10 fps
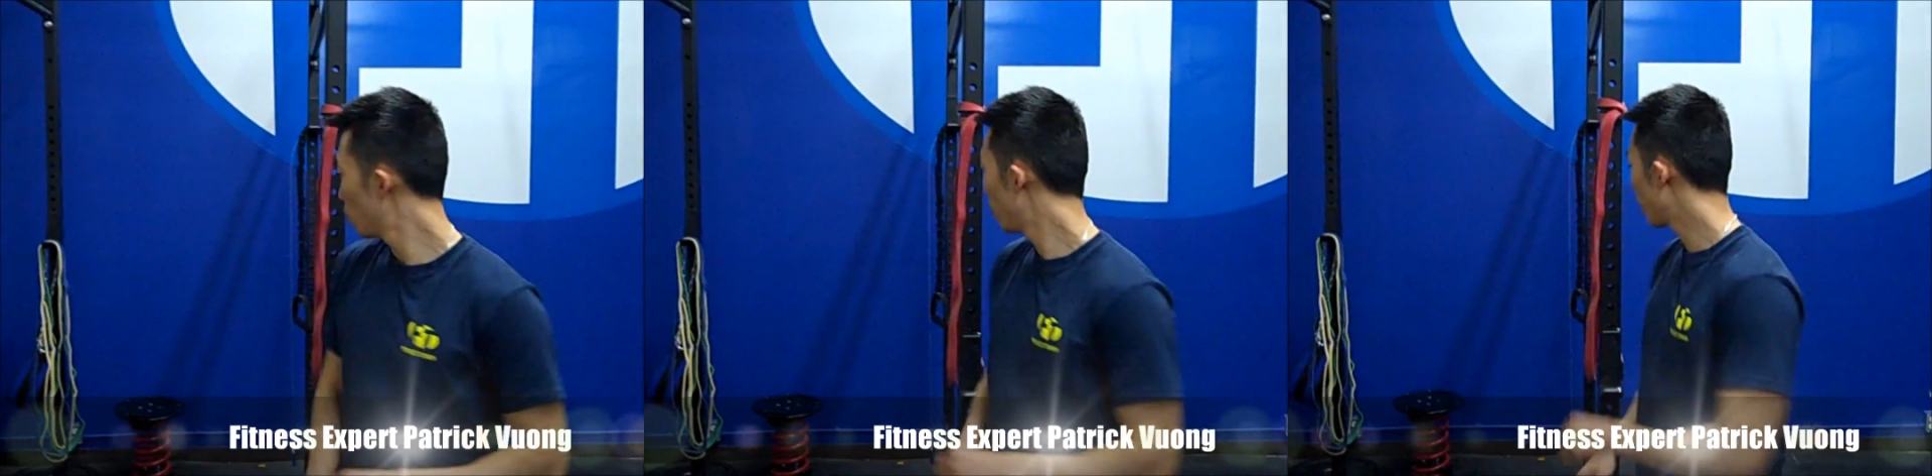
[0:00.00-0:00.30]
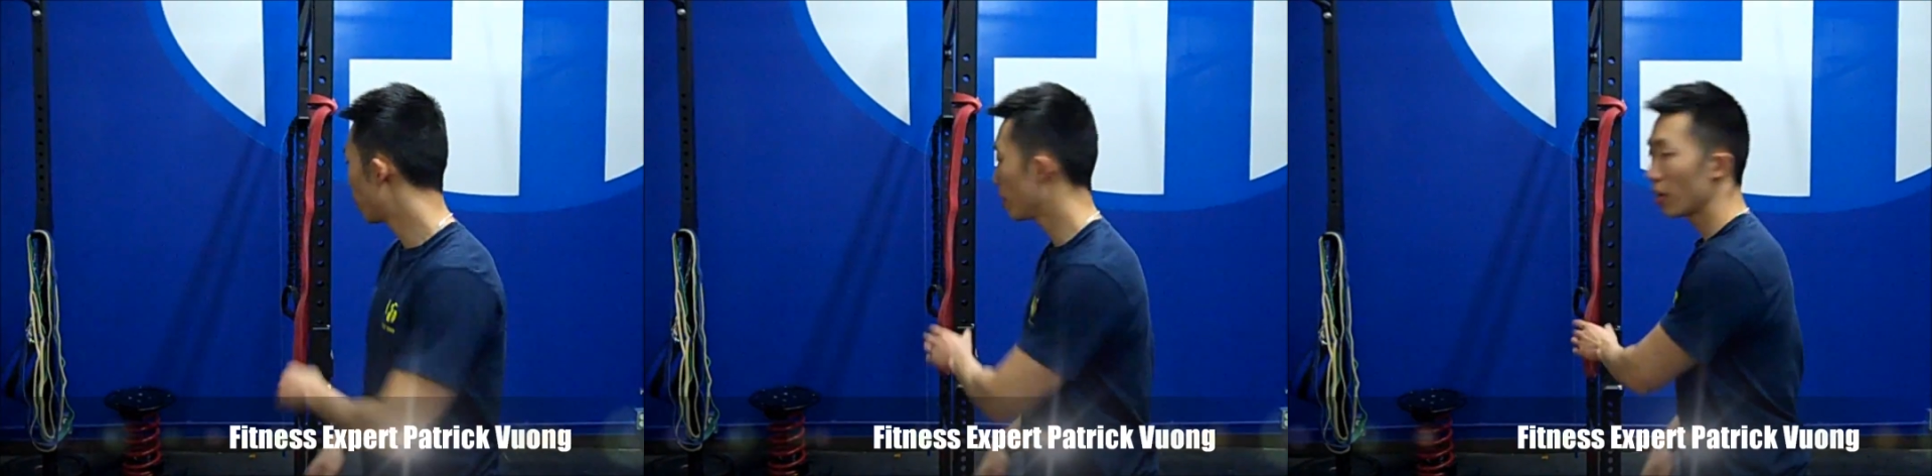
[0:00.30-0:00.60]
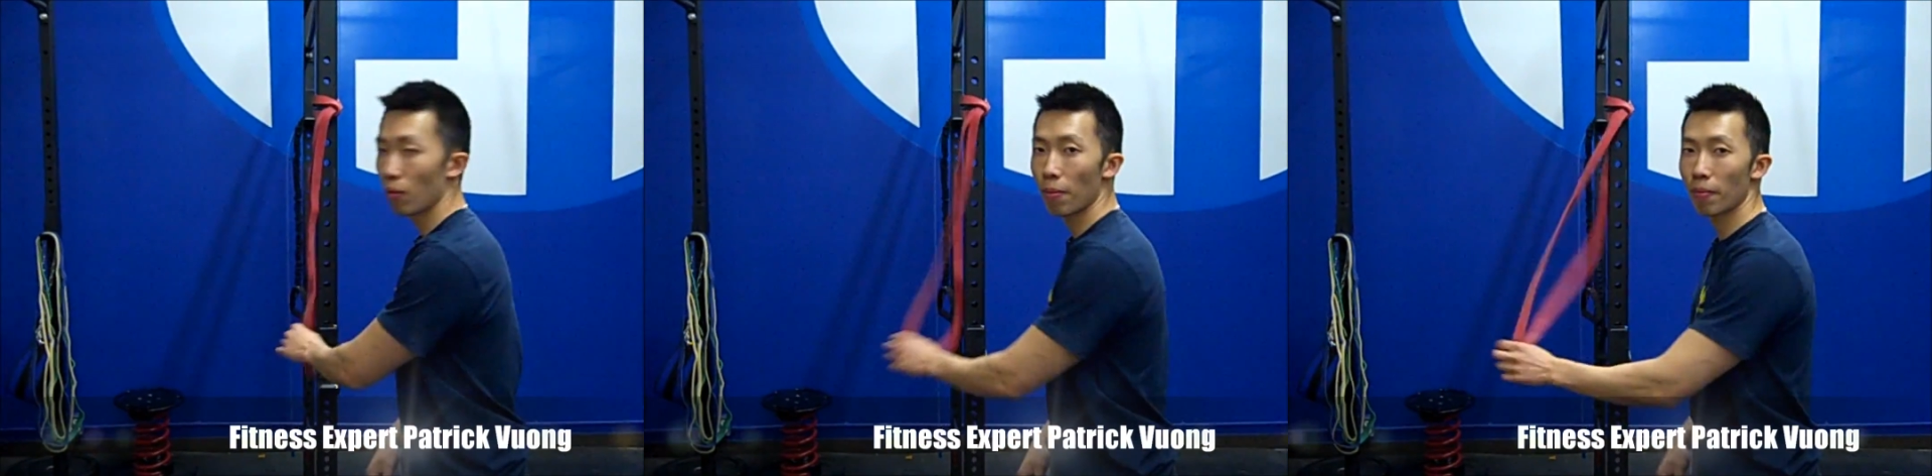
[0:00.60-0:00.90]
with
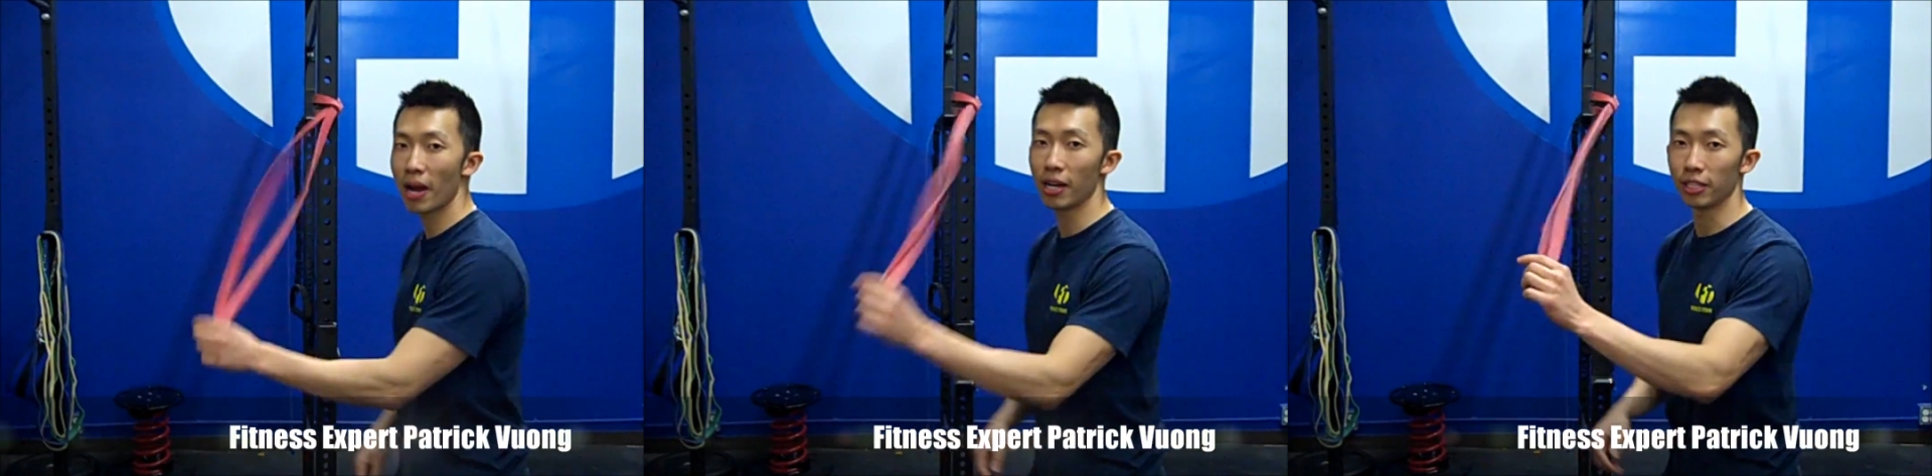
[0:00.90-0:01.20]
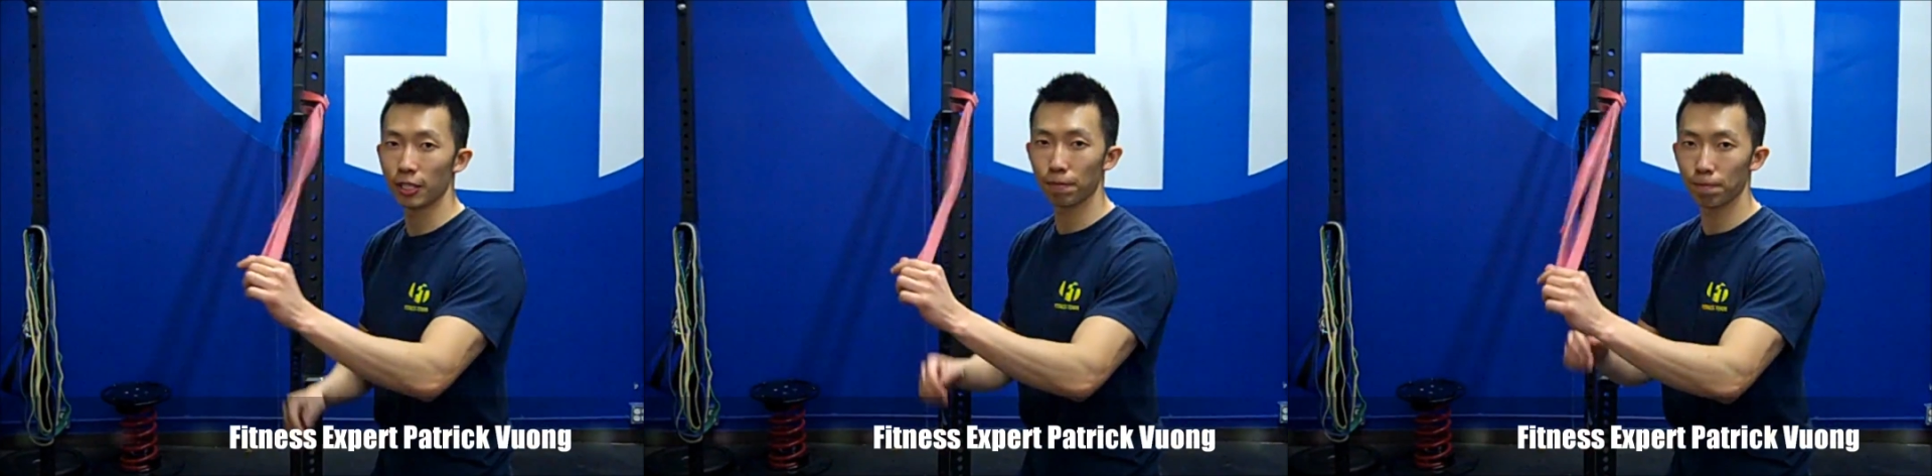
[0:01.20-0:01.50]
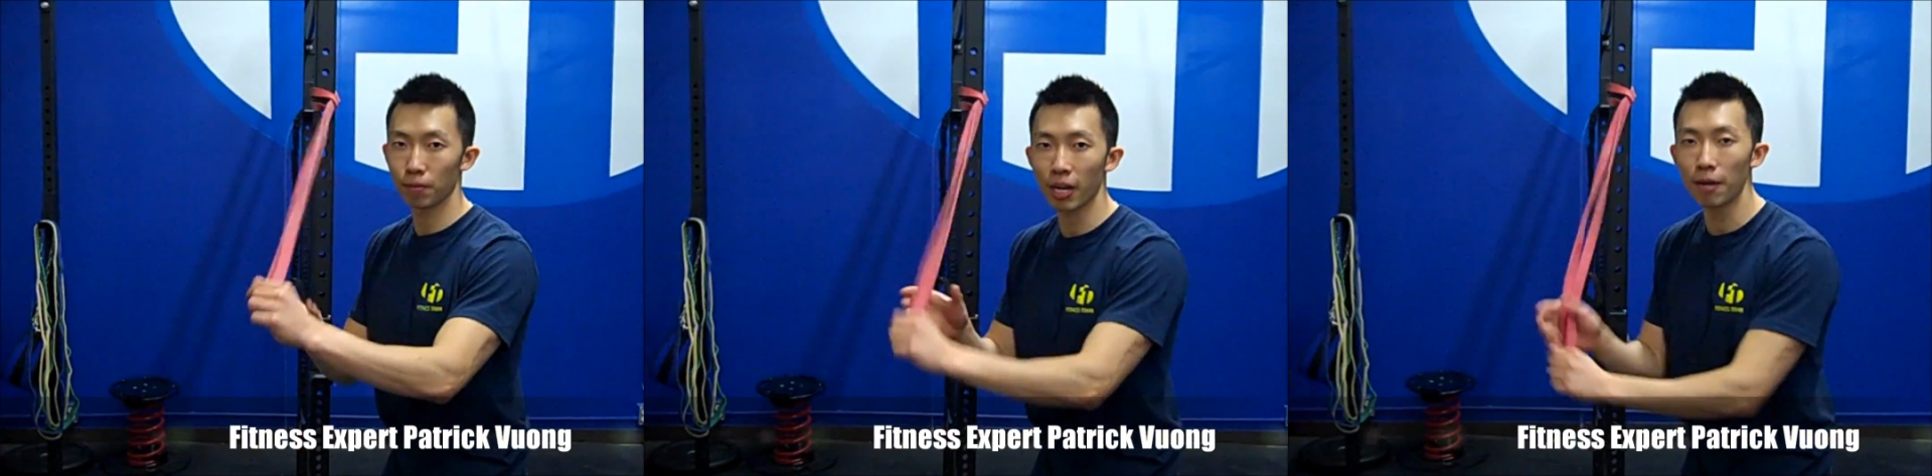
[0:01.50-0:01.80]
the rubber bands.
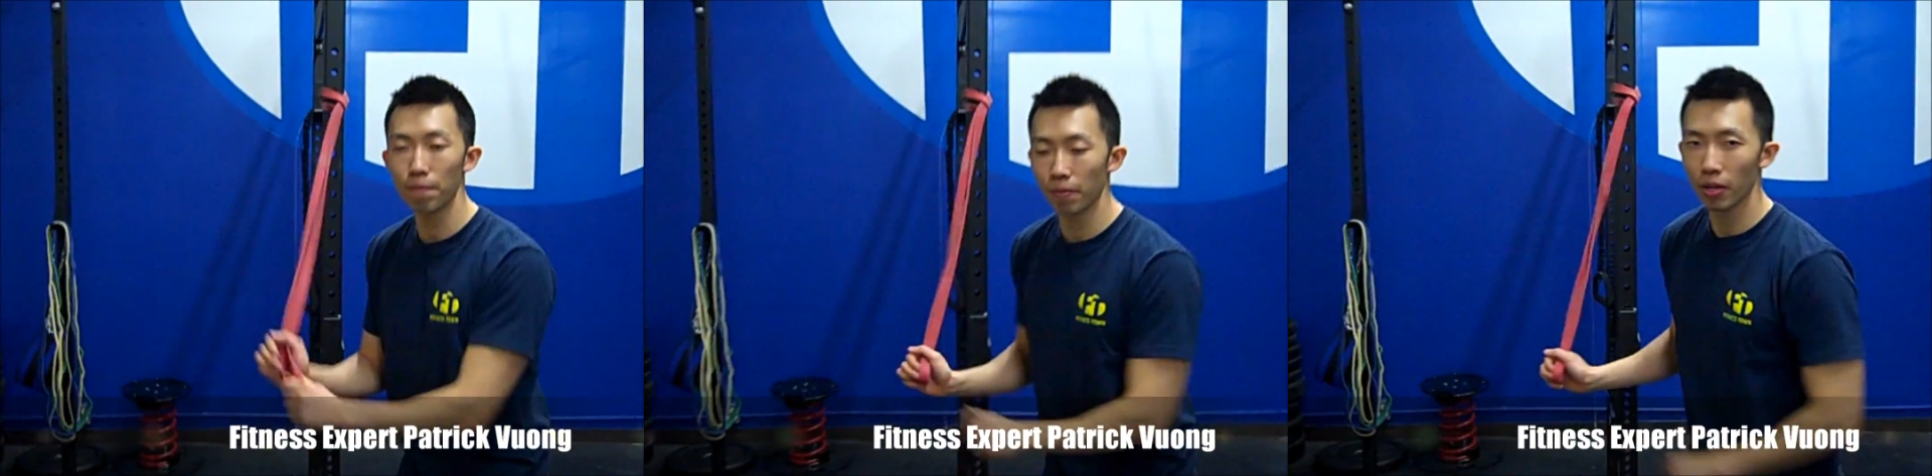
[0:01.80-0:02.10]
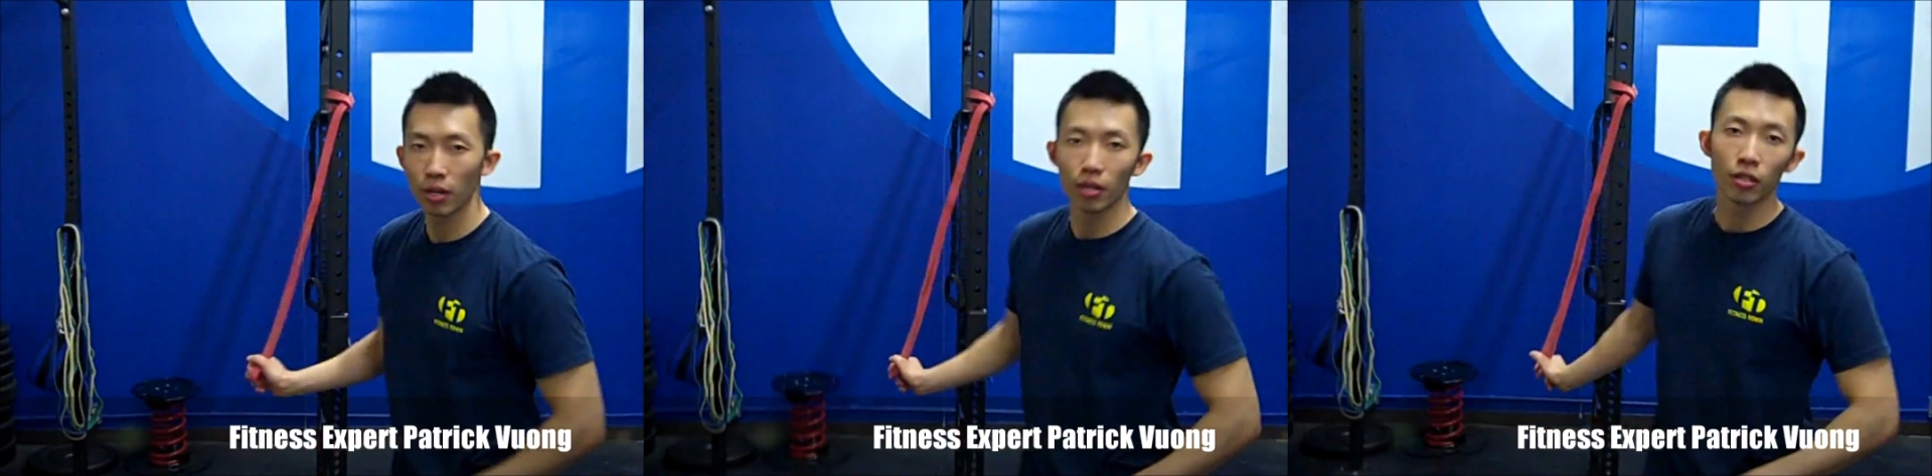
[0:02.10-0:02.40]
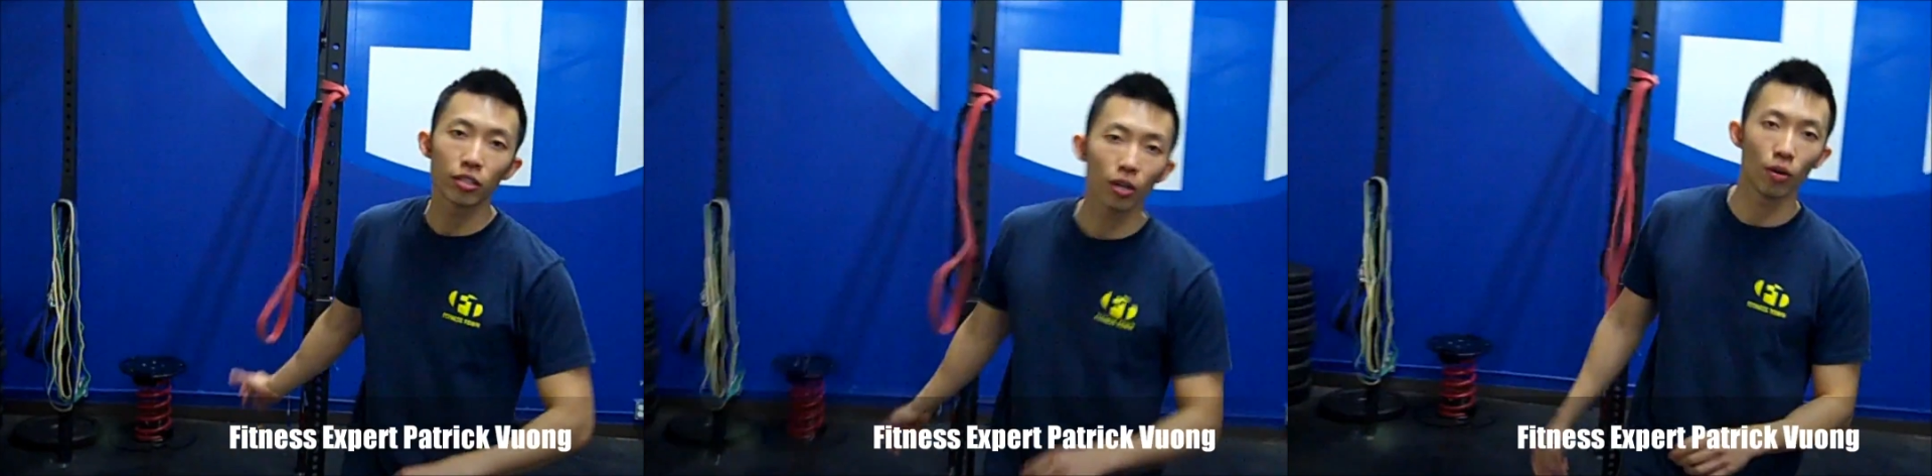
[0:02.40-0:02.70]
Okay? So,